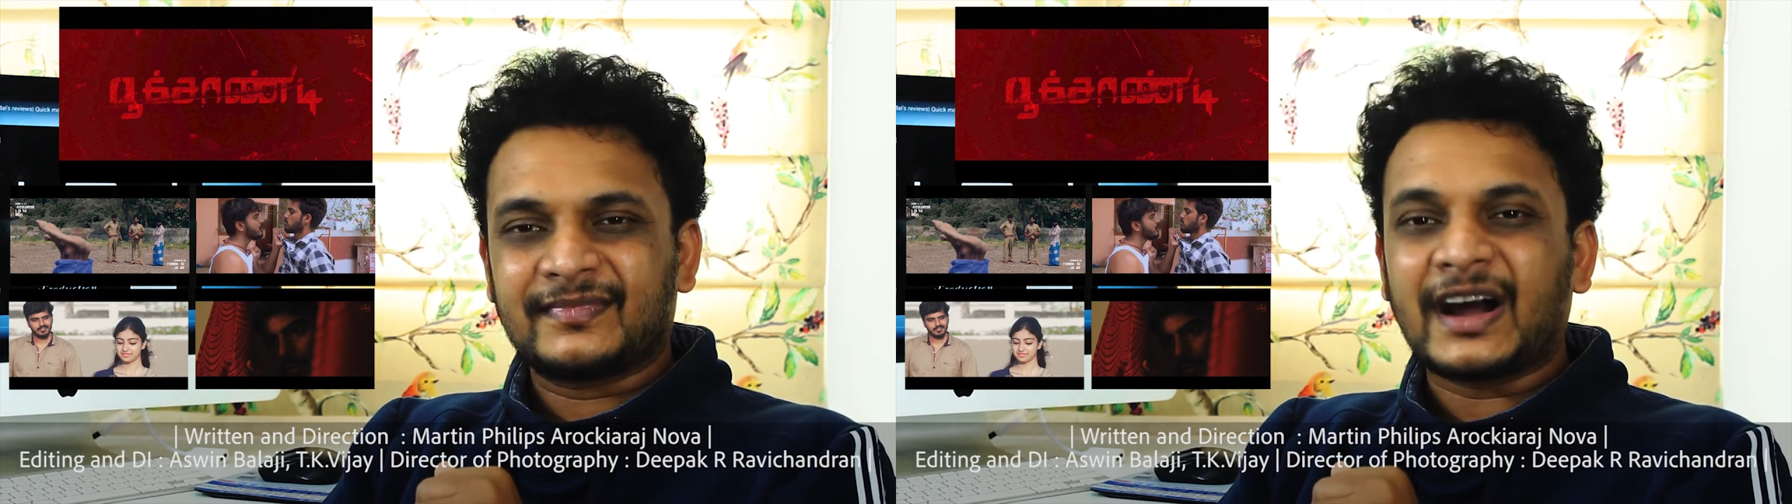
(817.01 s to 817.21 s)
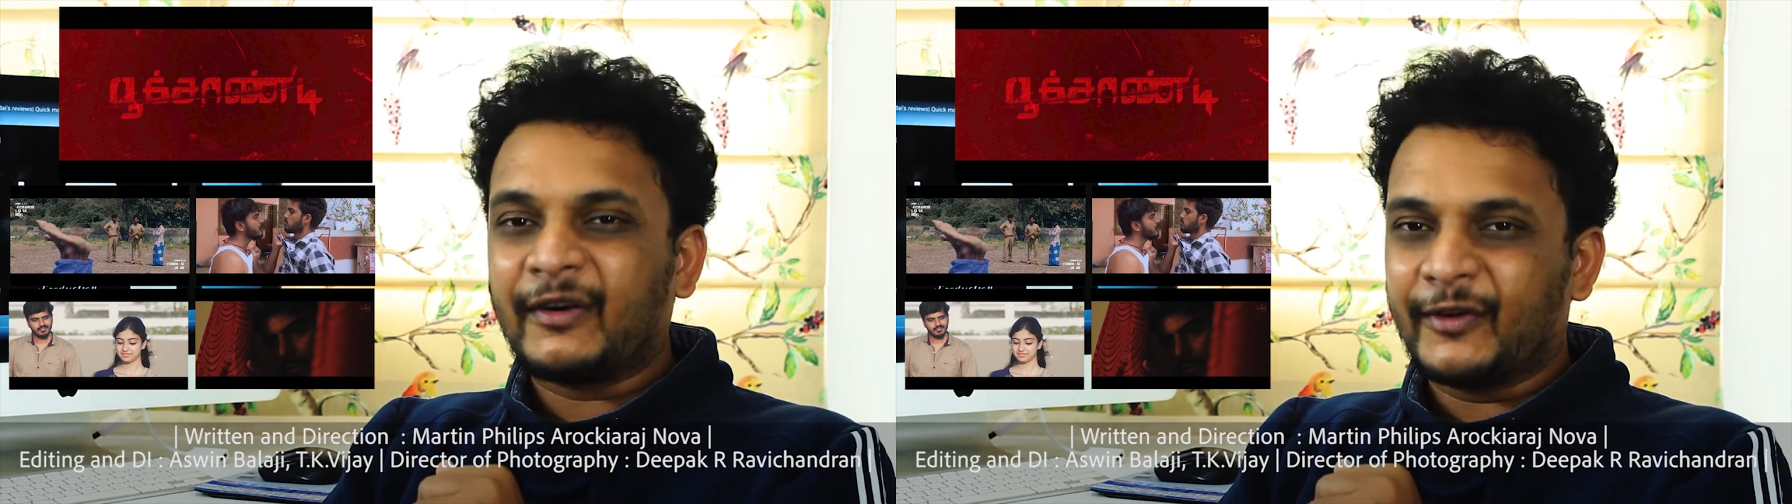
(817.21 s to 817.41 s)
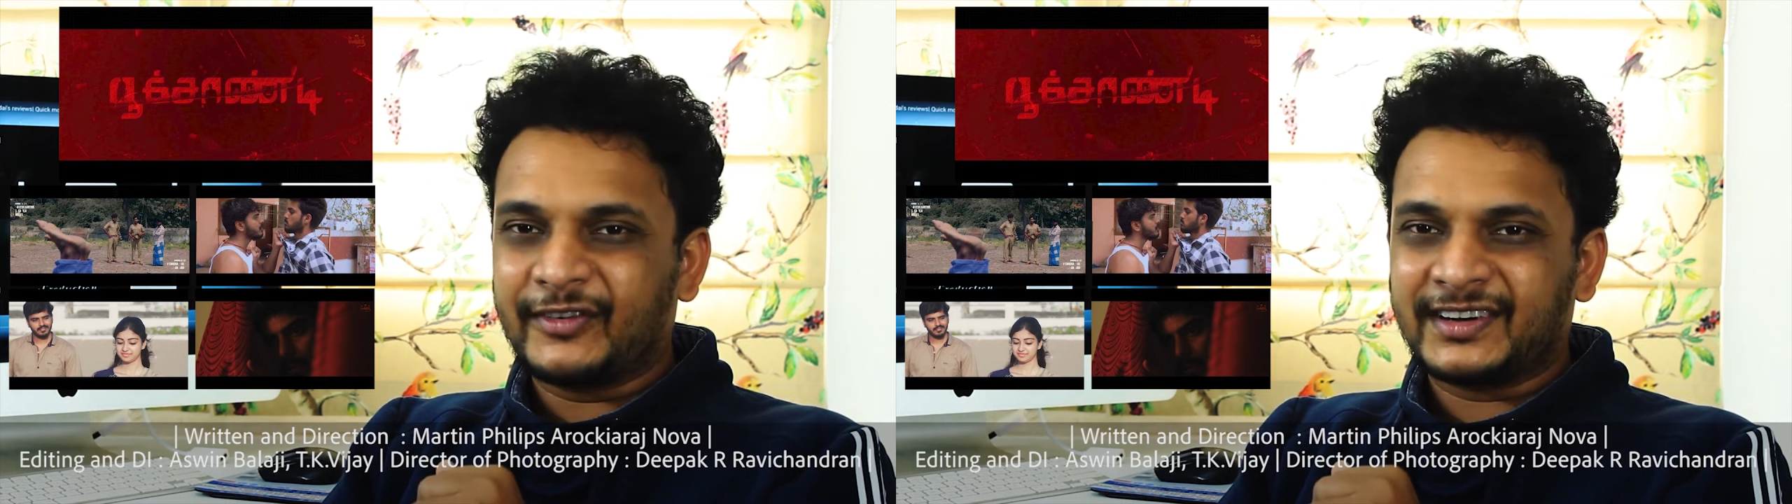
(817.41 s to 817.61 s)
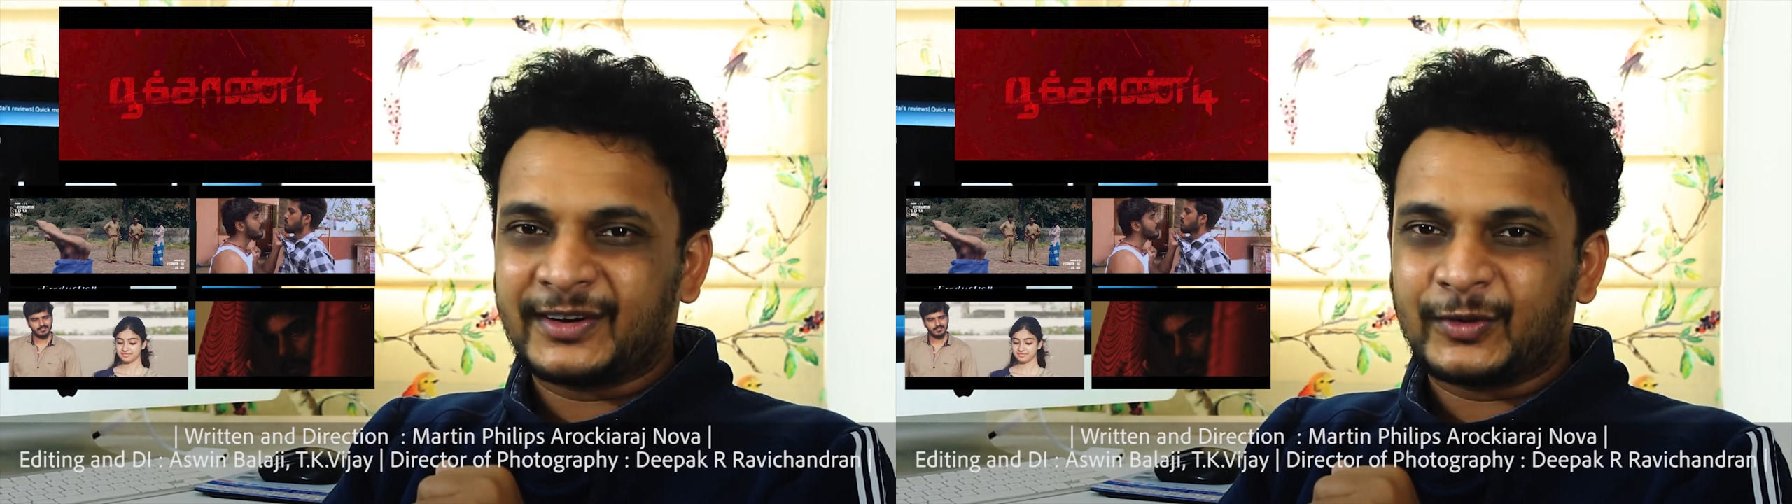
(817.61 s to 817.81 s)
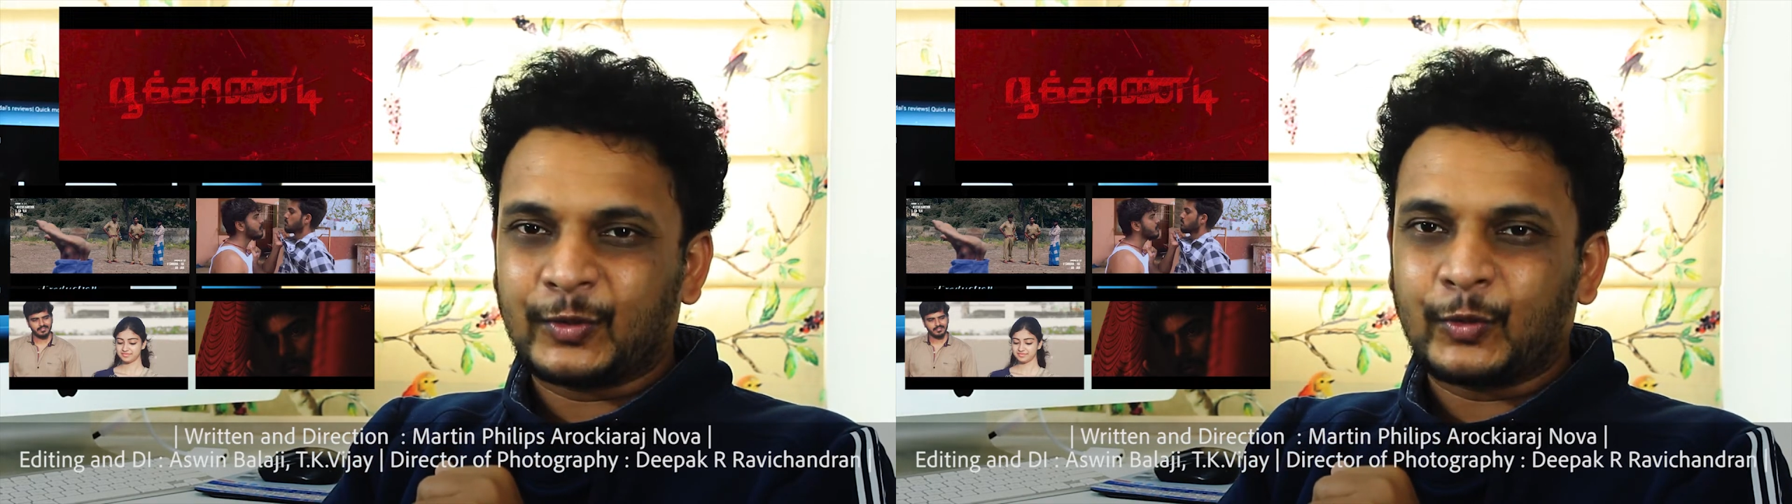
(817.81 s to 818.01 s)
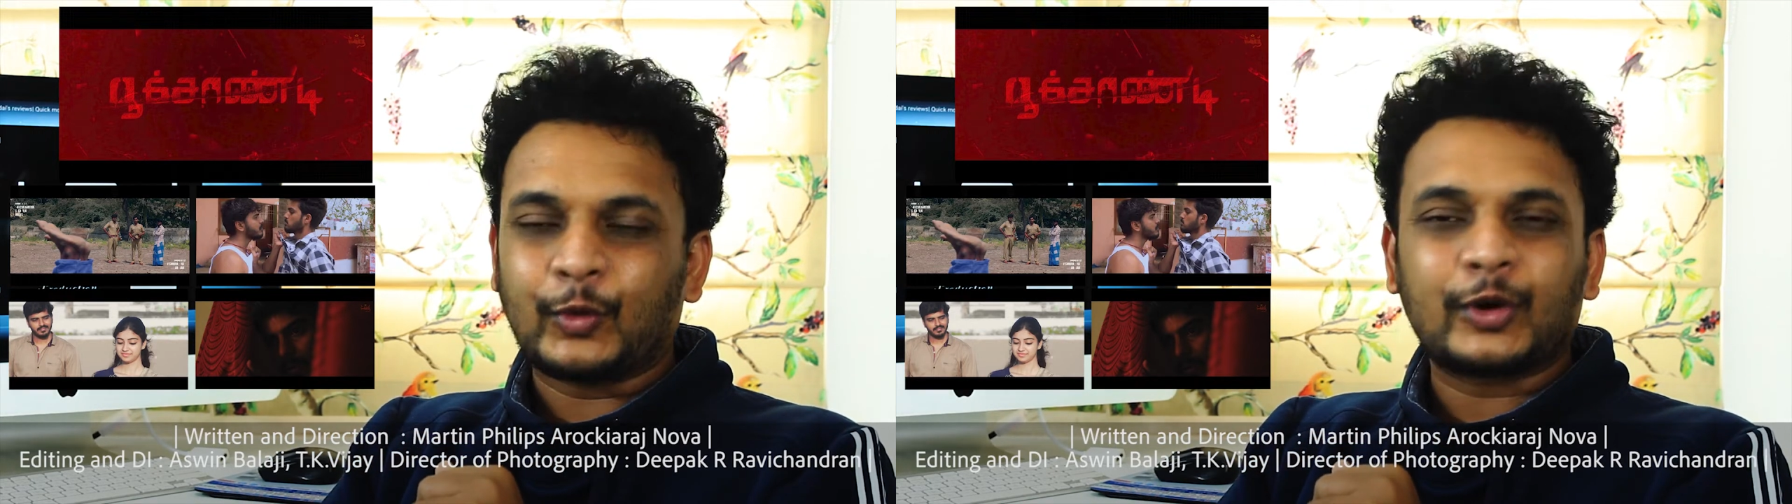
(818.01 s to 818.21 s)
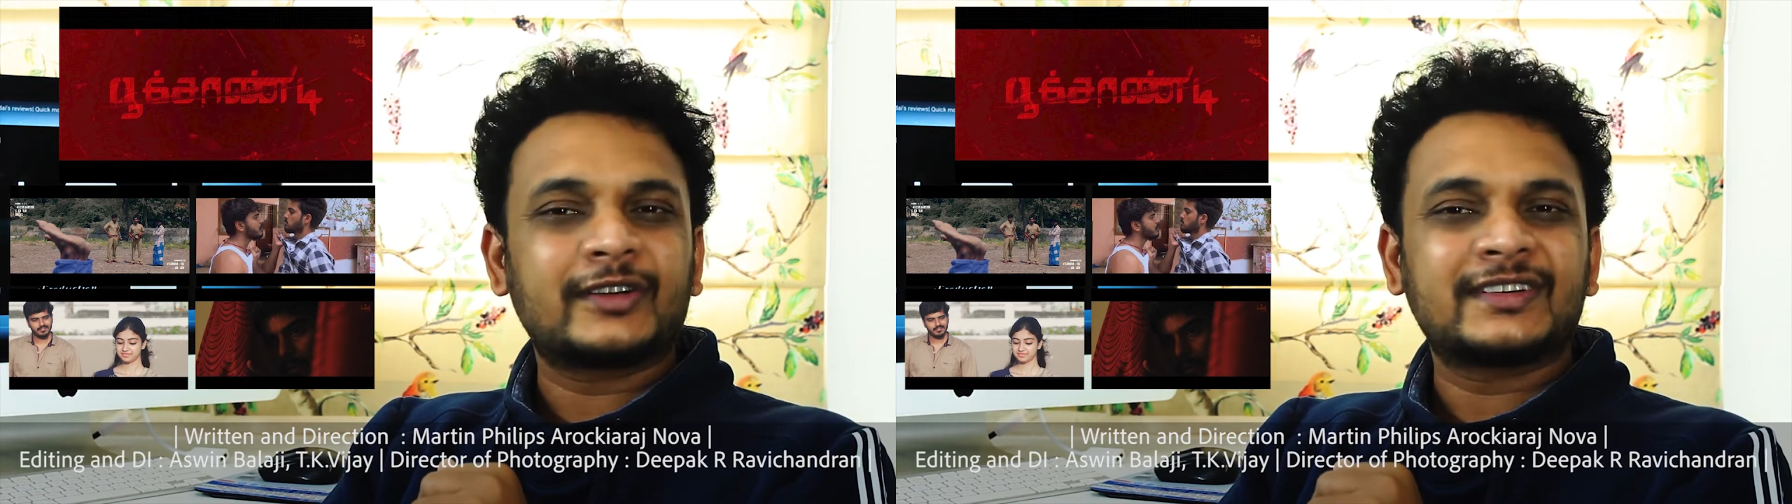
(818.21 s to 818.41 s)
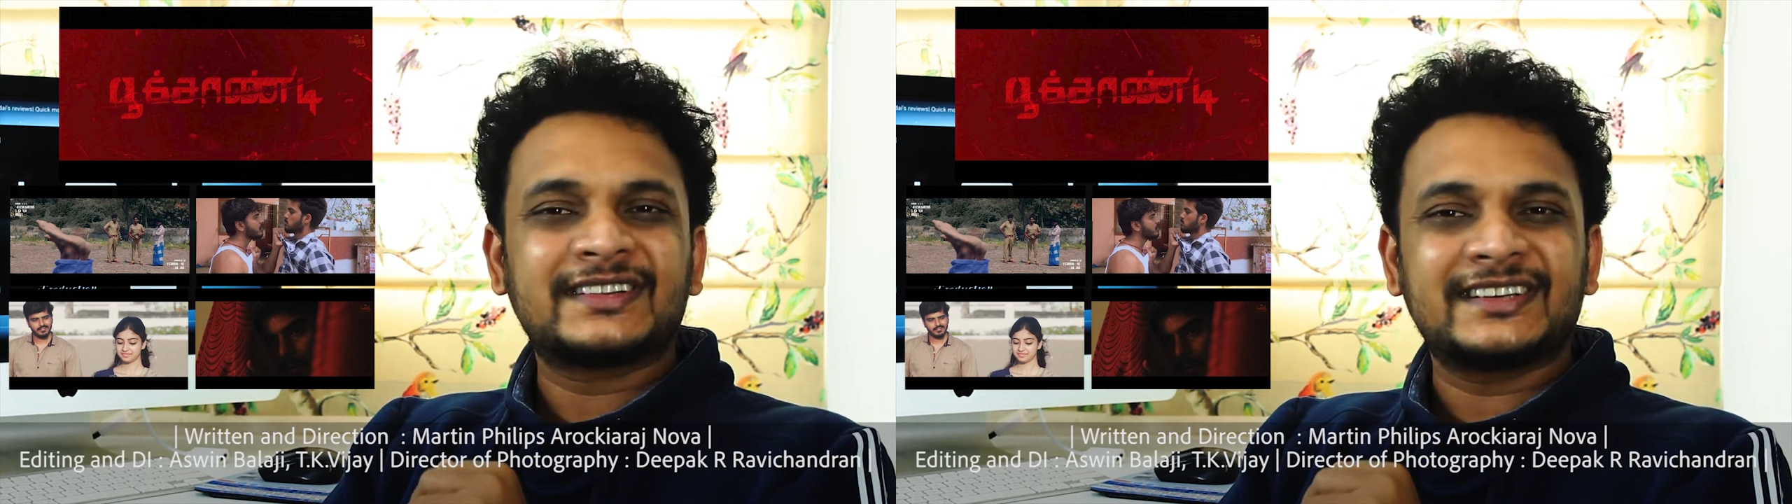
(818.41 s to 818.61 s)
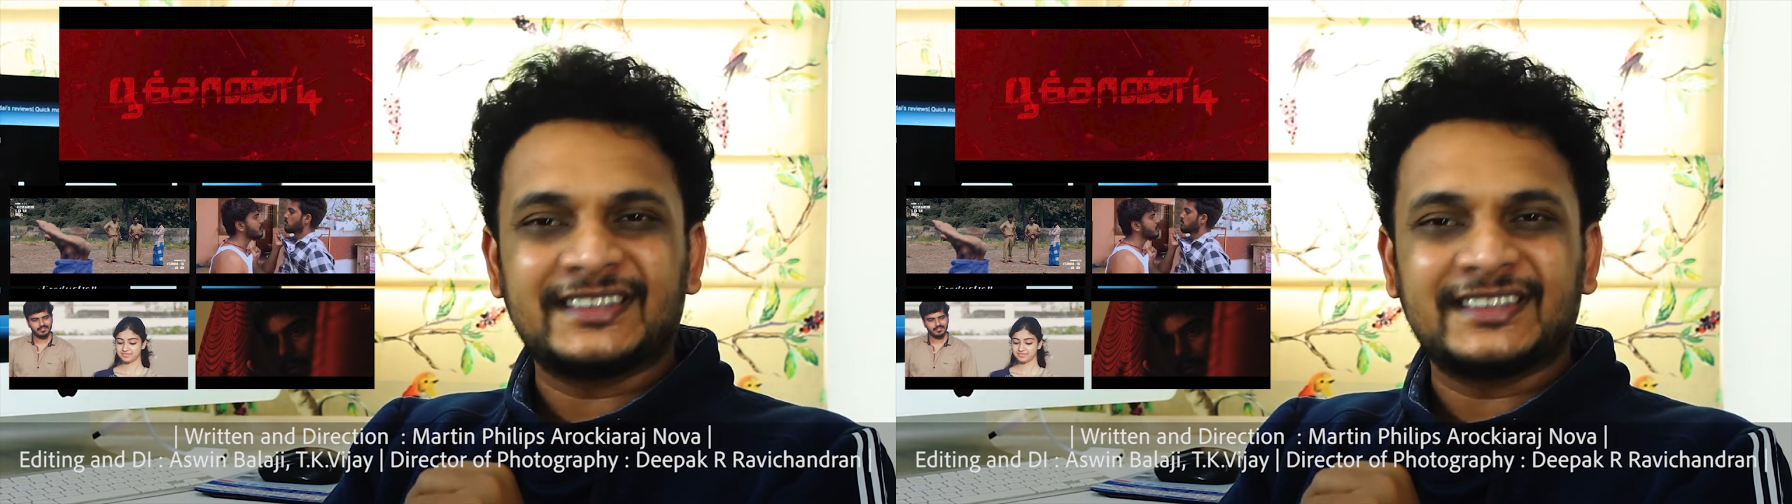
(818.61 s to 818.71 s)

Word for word: However, whatever they